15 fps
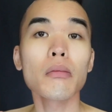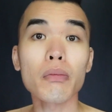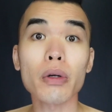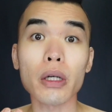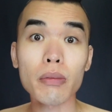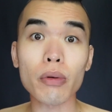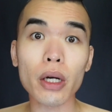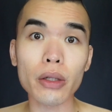
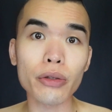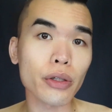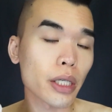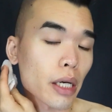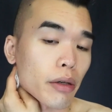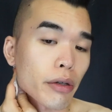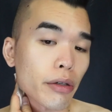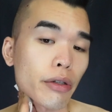bring bronzer
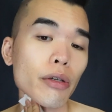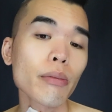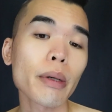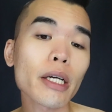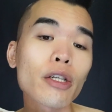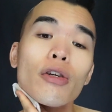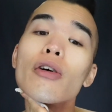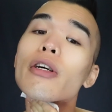down here. So
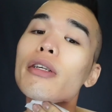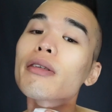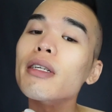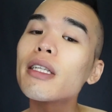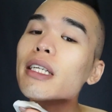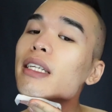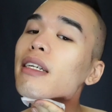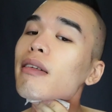make sure you
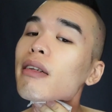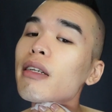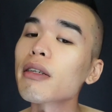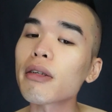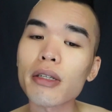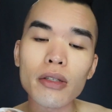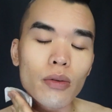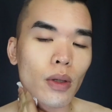clean down
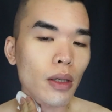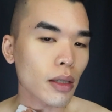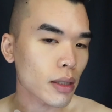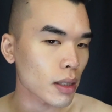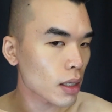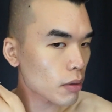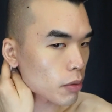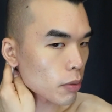here as well, because
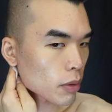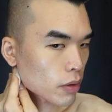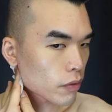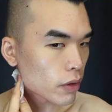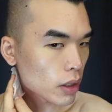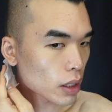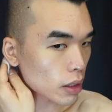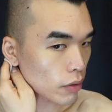a lot of people, I
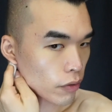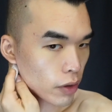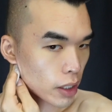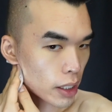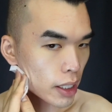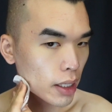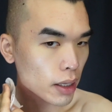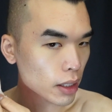feel like they
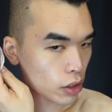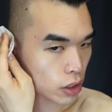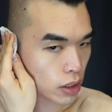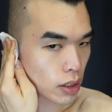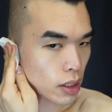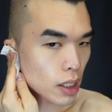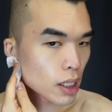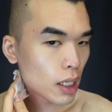forget. They
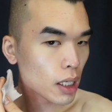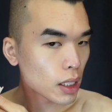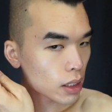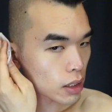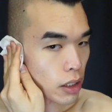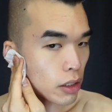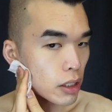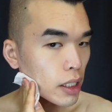just
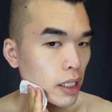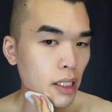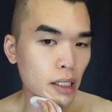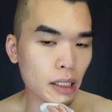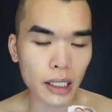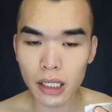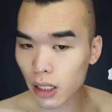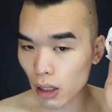literally
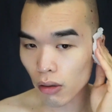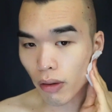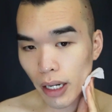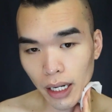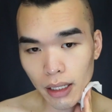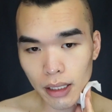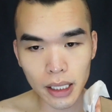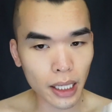clean
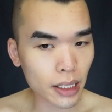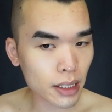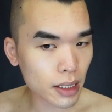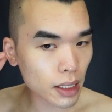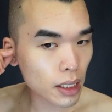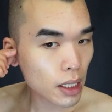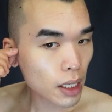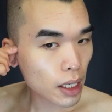around and that's
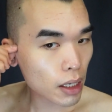it.